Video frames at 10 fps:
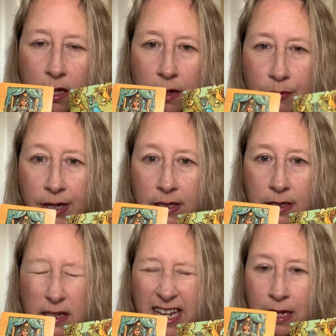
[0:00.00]
and bring to
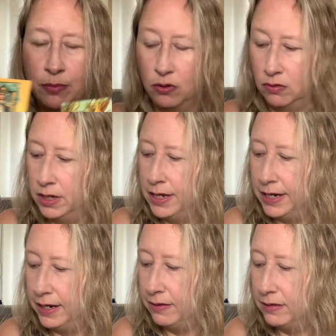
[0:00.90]
the table
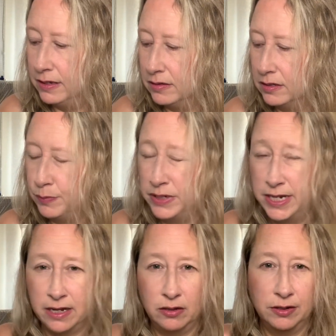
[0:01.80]
in this
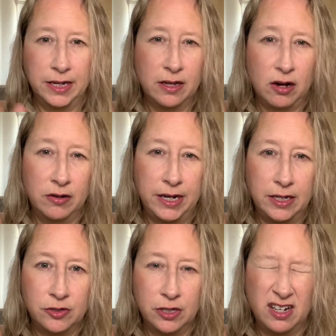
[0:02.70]
particular
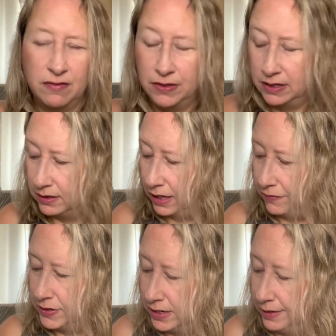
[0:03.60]
incarnation of this
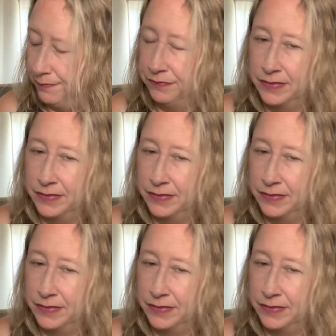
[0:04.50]
lifetime.